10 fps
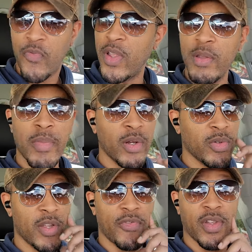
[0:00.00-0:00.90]

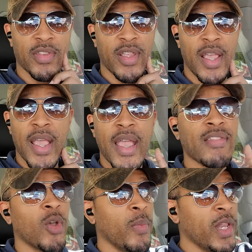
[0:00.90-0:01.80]
Fundamental difference.
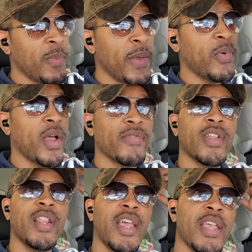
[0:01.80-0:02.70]
So many people
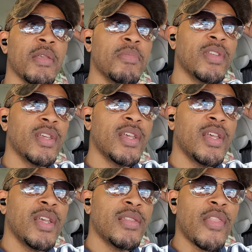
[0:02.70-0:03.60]
have claimed
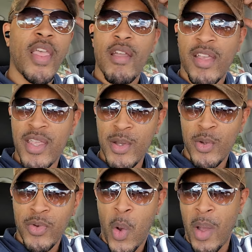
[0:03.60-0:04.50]
that they are
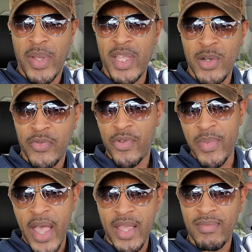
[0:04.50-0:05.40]
healed. Oh, I'm healed
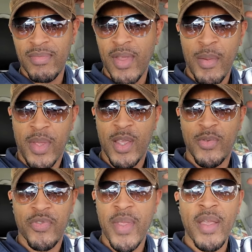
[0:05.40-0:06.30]
from that.
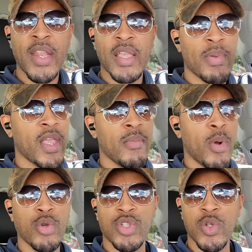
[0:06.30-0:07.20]
And it could be
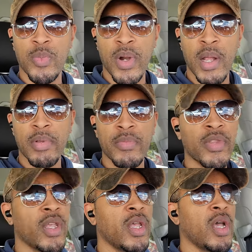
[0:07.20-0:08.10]
emotional
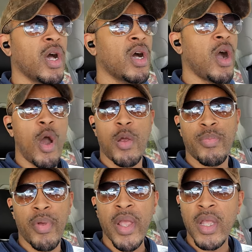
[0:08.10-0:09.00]
problems,
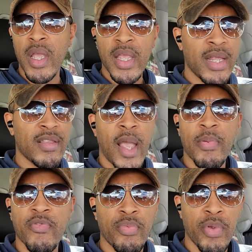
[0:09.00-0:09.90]
heartbreak, any
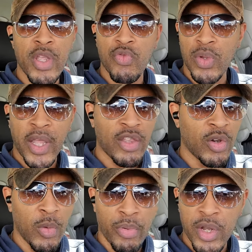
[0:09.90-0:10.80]
type of breach,
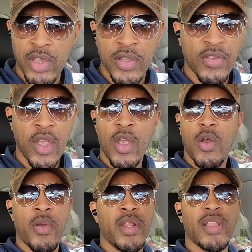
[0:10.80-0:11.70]
relational breaches,
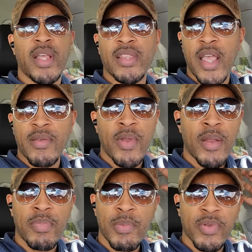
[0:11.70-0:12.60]
or anything like that.
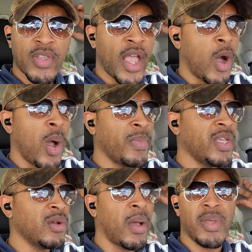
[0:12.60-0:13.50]
And people say, oh, I'm
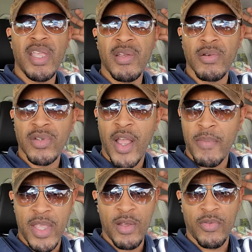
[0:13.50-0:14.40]

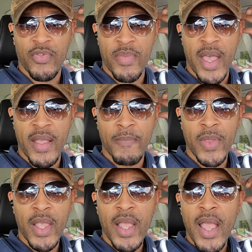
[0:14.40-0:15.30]
healed from that.
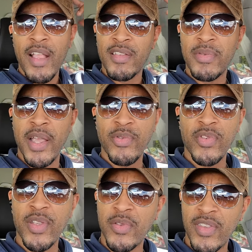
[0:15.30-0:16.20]
And sometimes
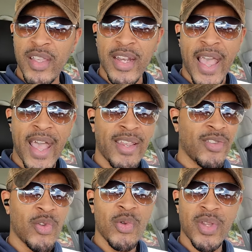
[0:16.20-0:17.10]
you still see an
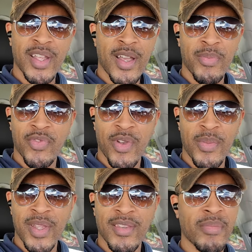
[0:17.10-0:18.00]
attitude that comes from it.